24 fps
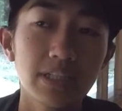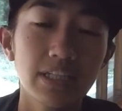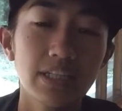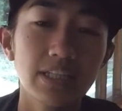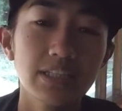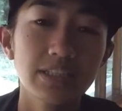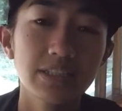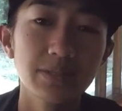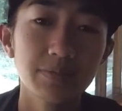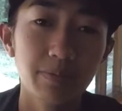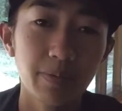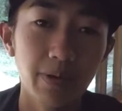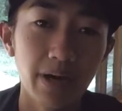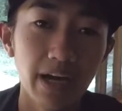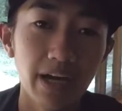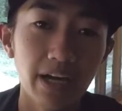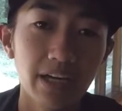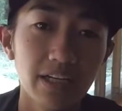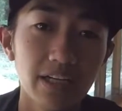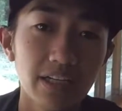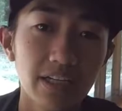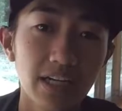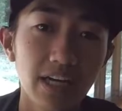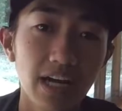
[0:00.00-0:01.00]

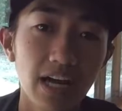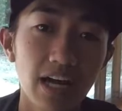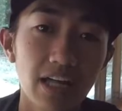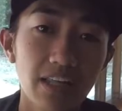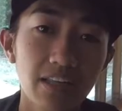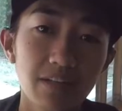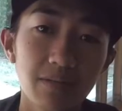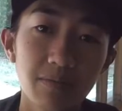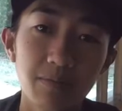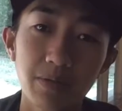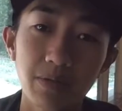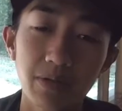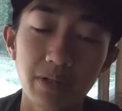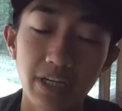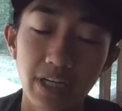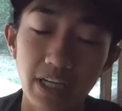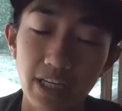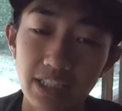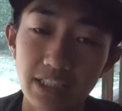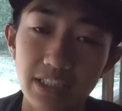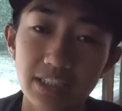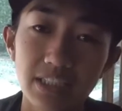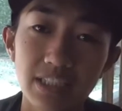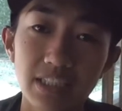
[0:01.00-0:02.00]
inspire other more
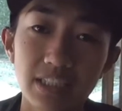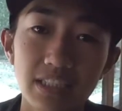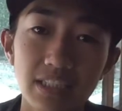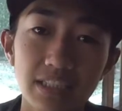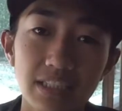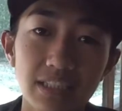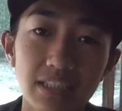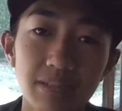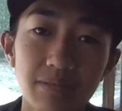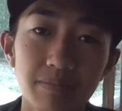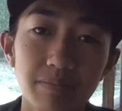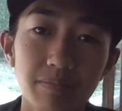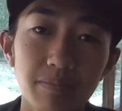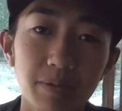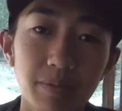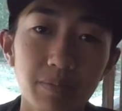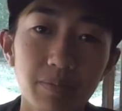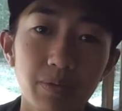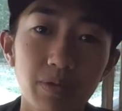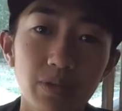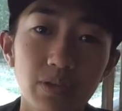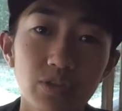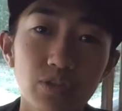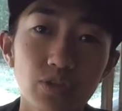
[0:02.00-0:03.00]
Asian
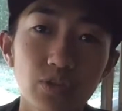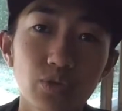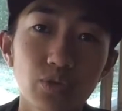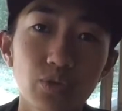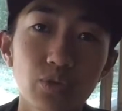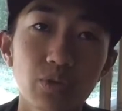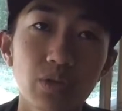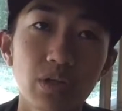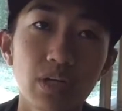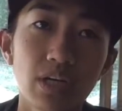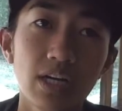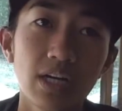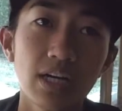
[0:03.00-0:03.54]
people to